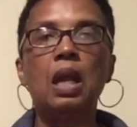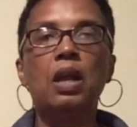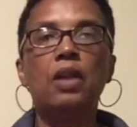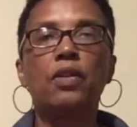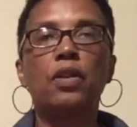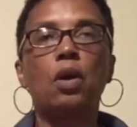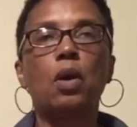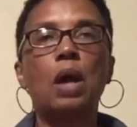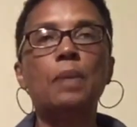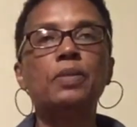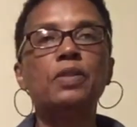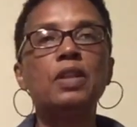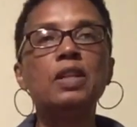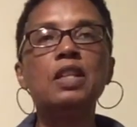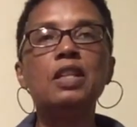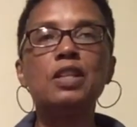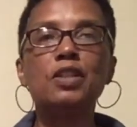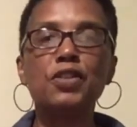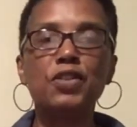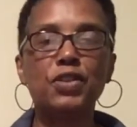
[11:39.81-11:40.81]
So I'm
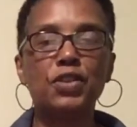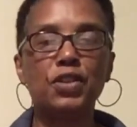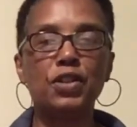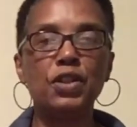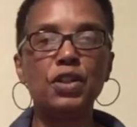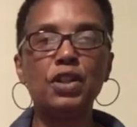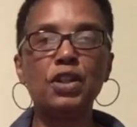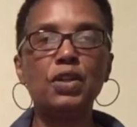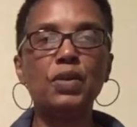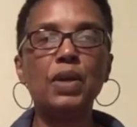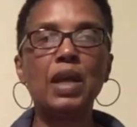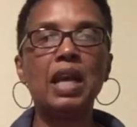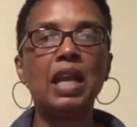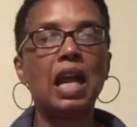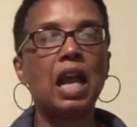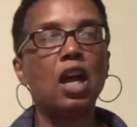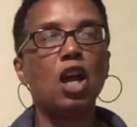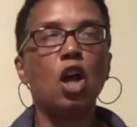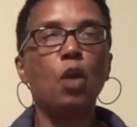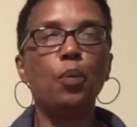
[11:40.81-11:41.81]
sending this to you, and
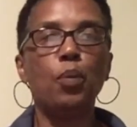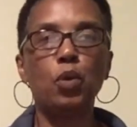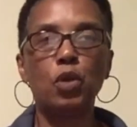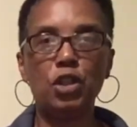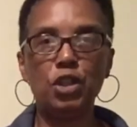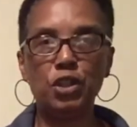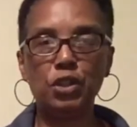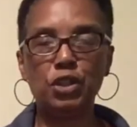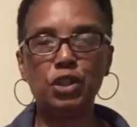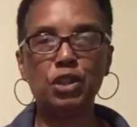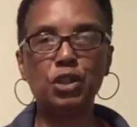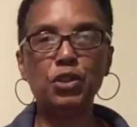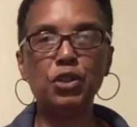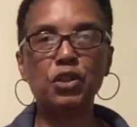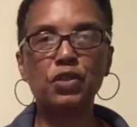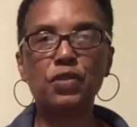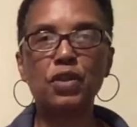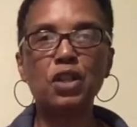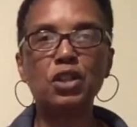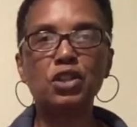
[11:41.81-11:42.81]
I hope you
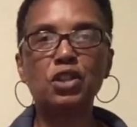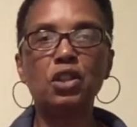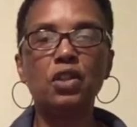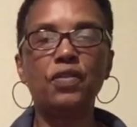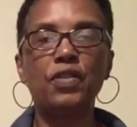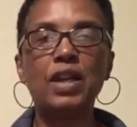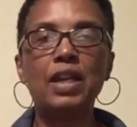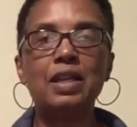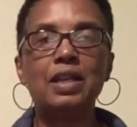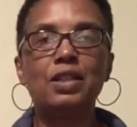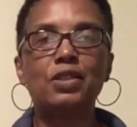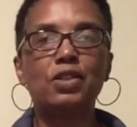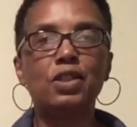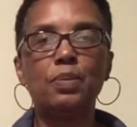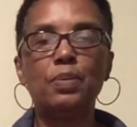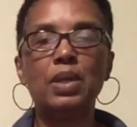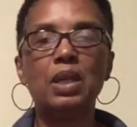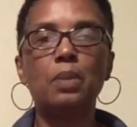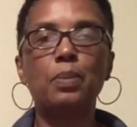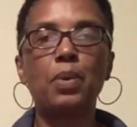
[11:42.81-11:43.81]
choose functional fitness to
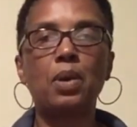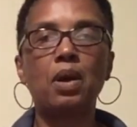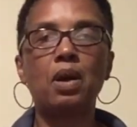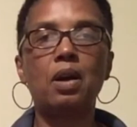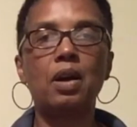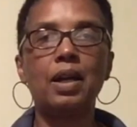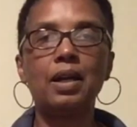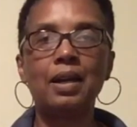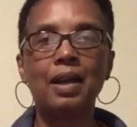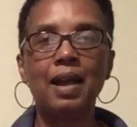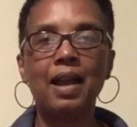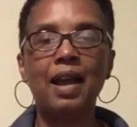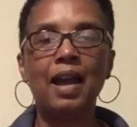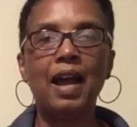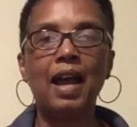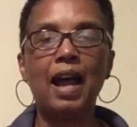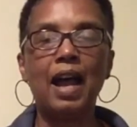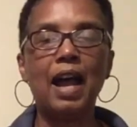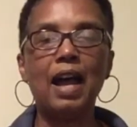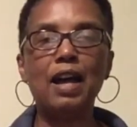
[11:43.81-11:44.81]
be a part
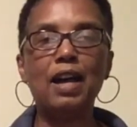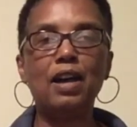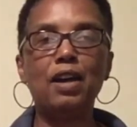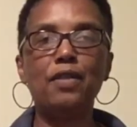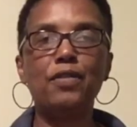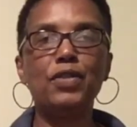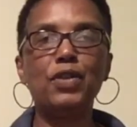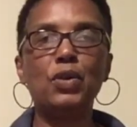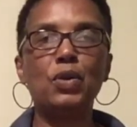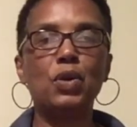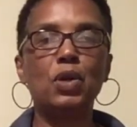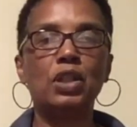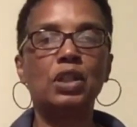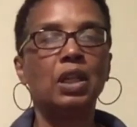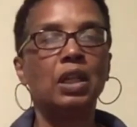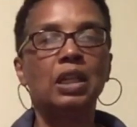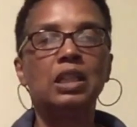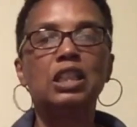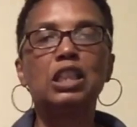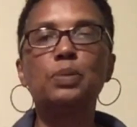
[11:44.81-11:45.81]
of your
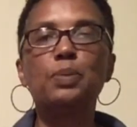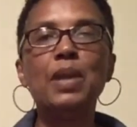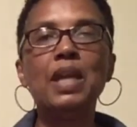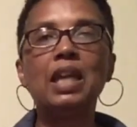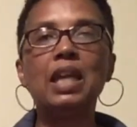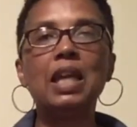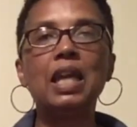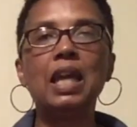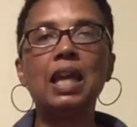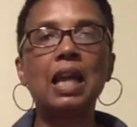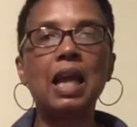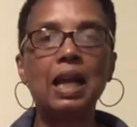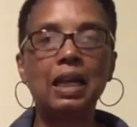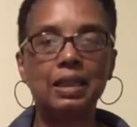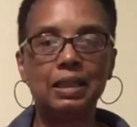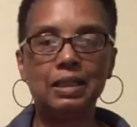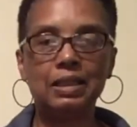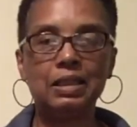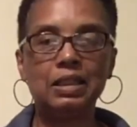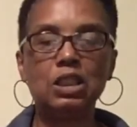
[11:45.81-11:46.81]
speaking
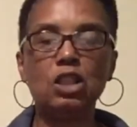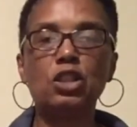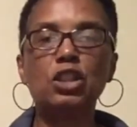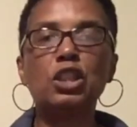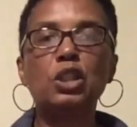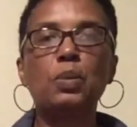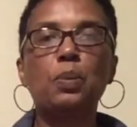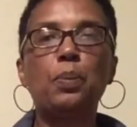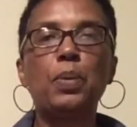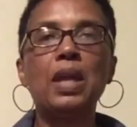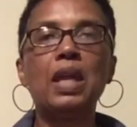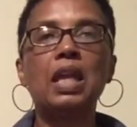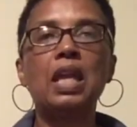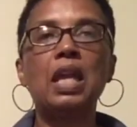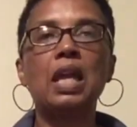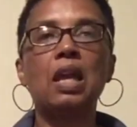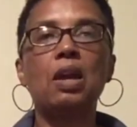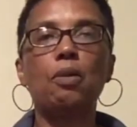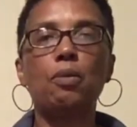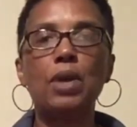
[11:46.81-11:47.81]

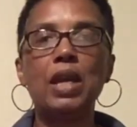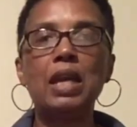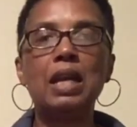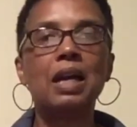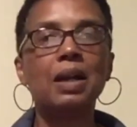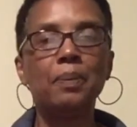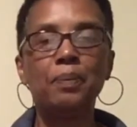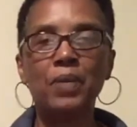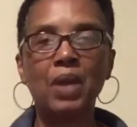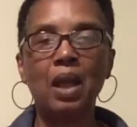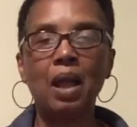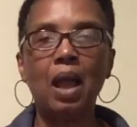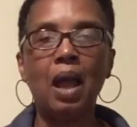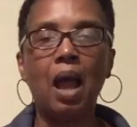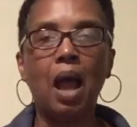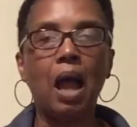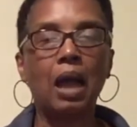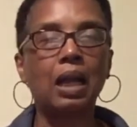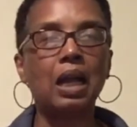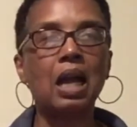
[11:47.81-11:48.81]
arena
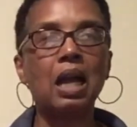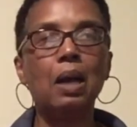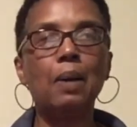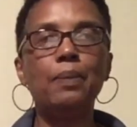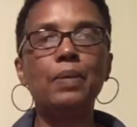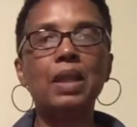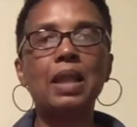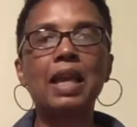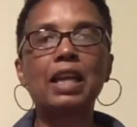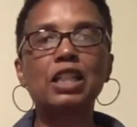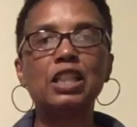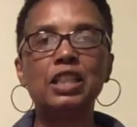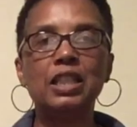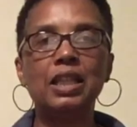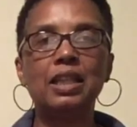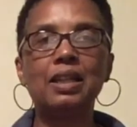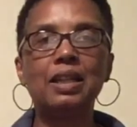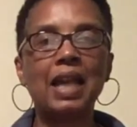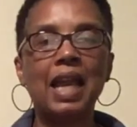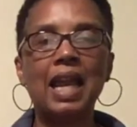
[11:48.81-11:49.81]
come next
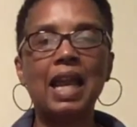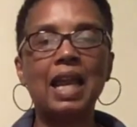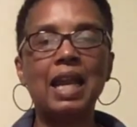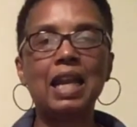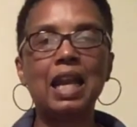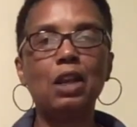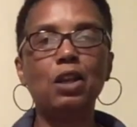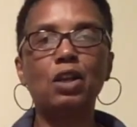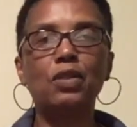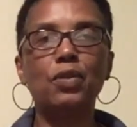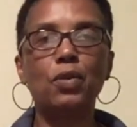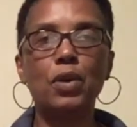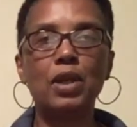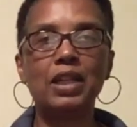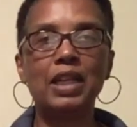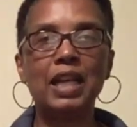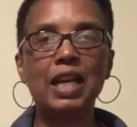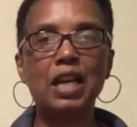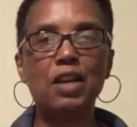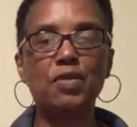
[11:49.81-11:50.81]
year, and I look forward
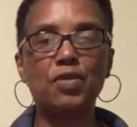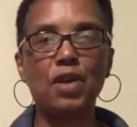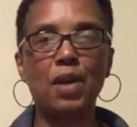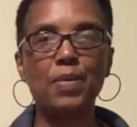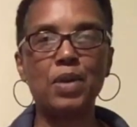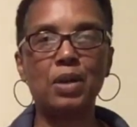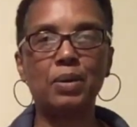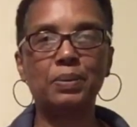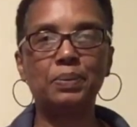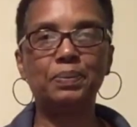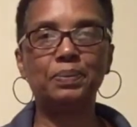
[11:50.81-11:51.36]
to hearing from you.